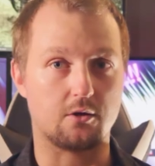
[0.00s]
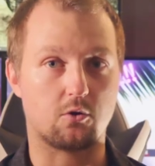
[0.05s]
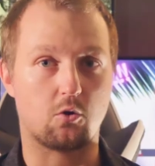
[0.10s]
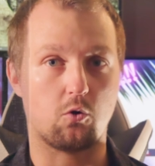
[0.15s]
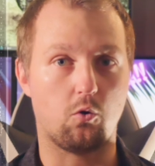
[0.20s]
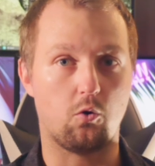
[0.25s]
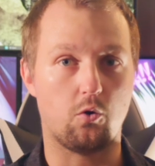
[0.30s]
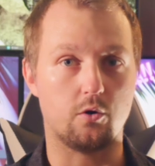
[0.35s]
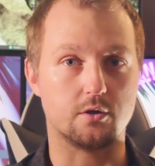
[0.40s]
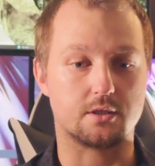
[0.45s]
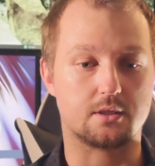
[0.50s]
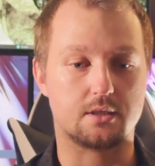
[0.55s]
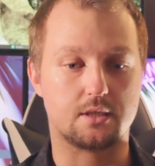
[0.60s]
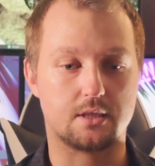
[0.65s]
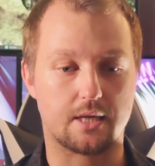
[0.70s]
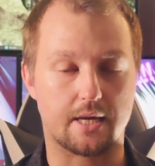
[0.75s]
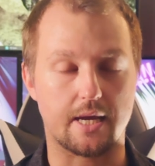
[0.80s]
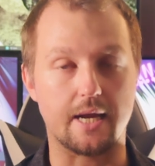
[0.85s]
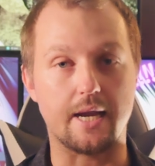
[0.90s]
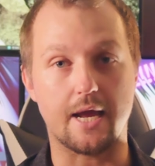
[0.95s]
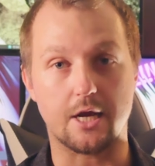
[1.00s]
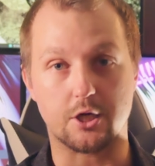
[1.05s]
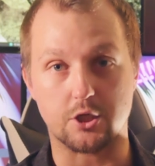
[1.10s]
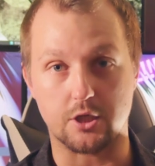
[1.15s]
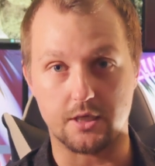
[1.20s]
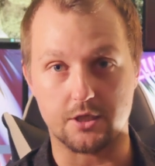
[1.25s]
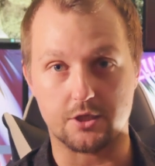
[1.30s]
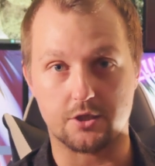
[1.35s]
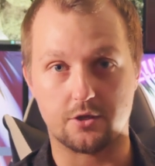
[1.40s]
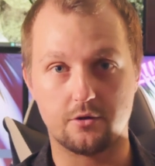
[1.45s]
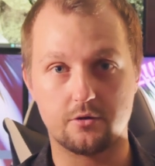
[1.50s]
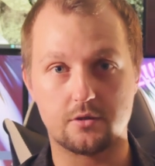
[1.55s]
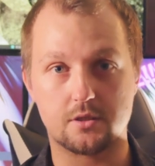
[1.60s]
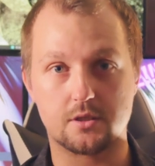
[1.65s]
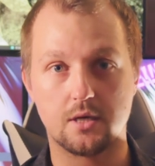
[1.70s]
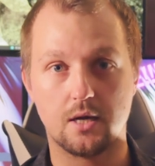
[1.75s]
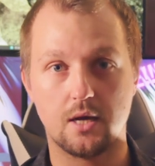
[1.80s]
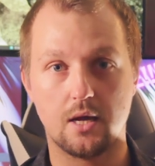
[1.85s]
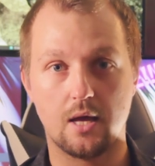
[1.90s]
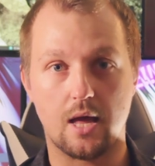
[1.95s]
can cause connection
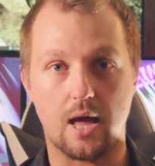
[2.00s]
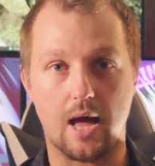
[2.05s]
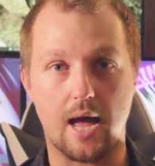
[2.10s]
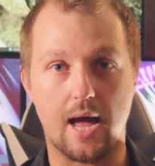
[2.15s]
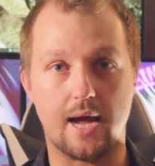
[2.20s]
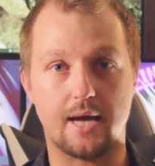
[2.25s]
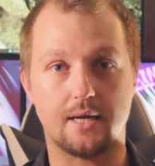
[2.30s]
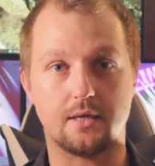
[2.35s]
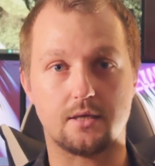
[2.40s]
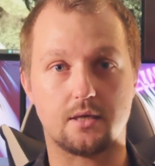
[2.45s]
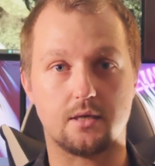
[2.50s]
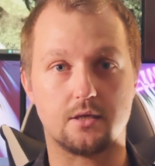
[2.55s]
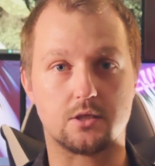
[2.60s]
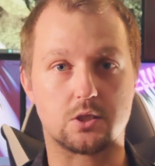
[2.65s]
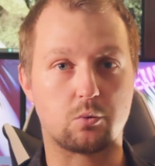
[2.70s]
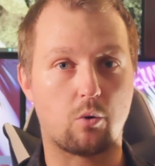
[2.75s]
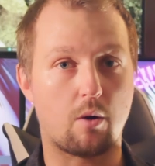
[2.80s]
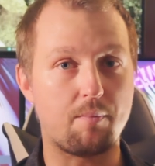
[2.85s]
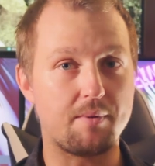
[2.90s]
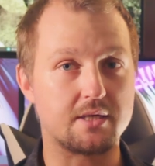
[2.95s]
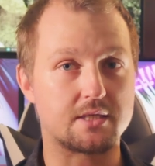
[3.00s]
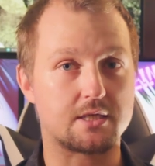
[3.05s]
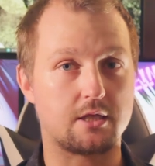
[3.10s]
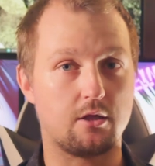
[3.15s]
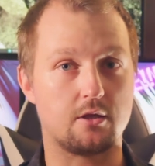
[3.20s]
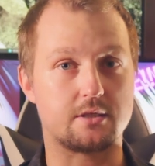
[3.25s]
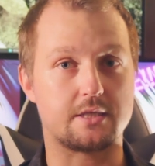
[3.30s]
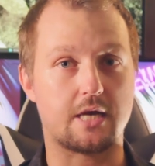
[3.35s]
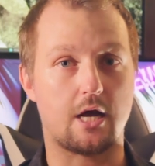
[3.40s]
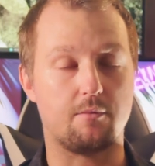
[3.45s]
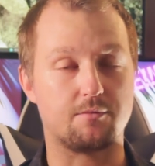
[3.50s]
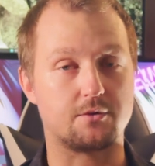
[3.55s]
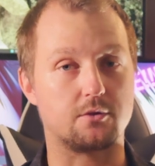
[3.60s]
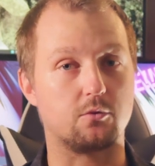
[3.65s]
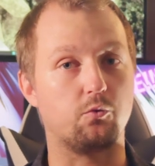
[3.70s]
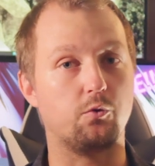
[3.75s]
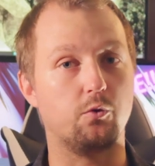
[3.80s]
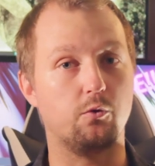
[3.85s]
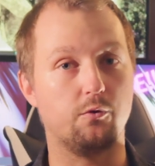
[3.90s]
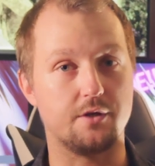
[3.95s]
issues and swapping slots helps
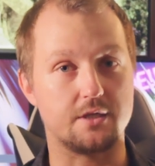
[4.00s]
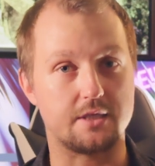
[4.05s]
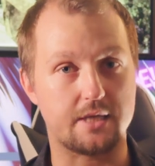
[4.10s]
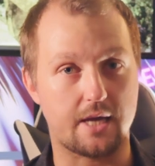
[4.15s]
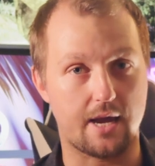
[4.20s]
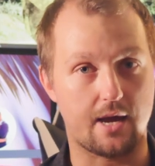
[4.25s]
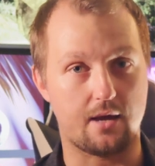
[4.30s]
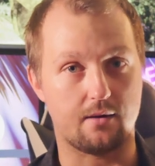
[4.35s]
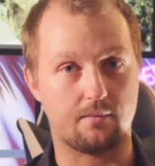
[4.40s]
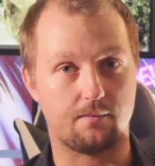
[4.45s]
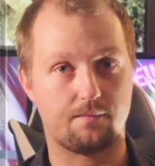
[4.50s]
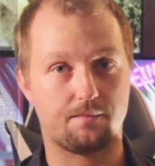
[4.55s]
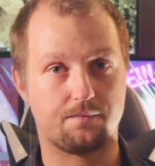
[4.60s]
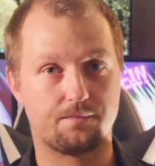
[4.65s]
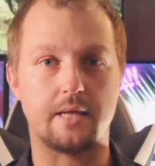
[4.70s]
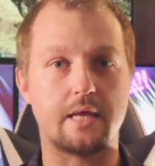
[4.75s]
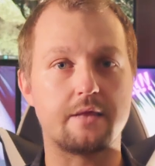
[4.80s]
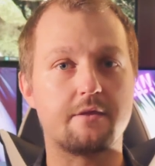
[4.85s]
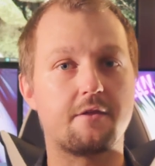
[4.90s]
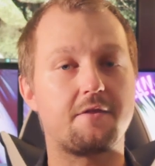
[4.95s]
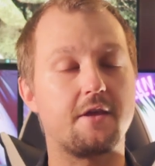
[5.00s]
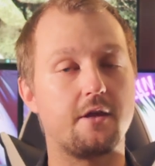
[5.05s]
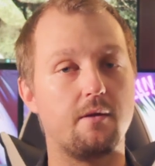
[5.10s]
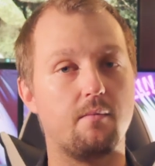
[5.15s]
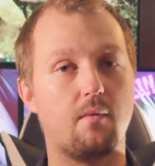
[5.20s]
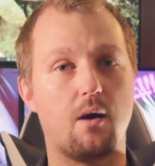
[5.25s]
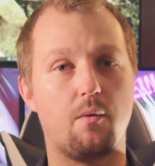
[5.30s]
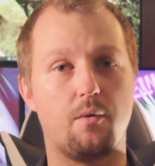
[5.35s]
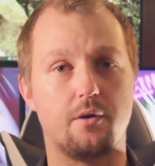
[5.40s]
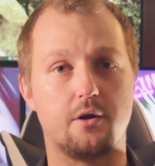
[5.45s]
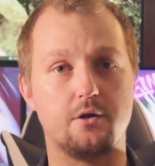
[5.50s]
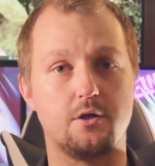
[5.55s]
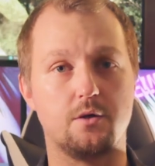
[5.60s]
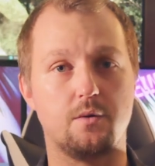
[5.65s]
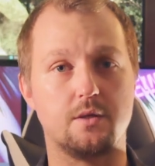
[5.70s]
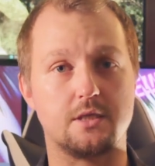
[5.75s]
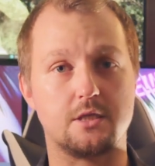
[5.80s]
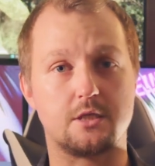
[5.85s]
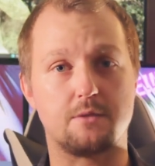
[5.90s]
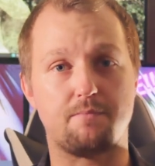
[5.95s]
to rule this out. Another thing you might want to
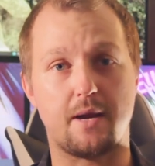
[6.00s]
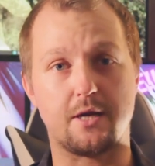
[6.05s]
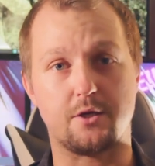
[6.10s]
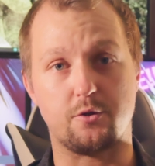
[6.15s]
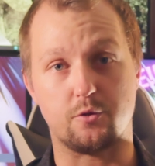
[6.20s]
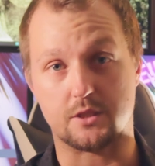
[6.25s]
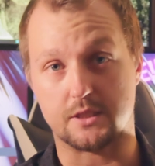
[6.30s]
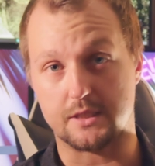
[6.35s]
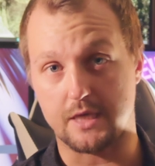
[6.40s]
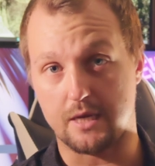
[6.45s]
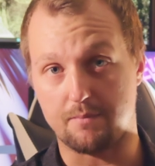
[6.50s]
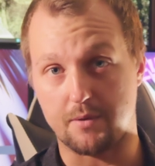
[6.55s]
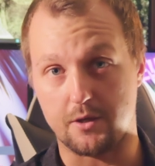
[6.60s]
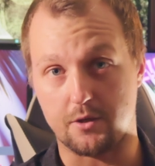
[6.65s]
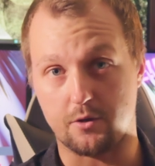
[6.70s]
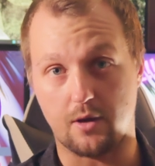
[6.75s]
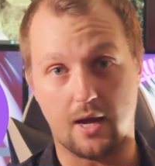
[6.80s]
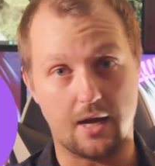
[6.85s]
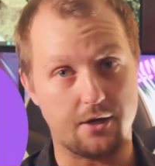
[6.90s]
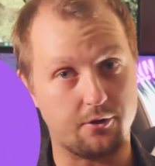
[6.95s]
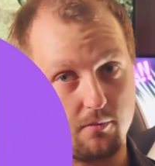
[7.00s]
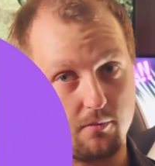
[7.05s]
do is inspect your CPU